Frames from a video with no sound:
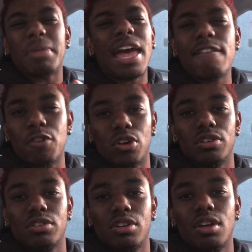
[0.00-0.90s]
ever.
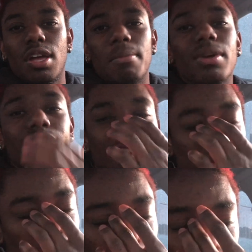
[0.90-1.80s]
Because that's
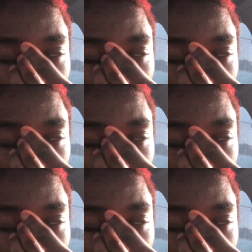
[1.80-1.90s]
when she knows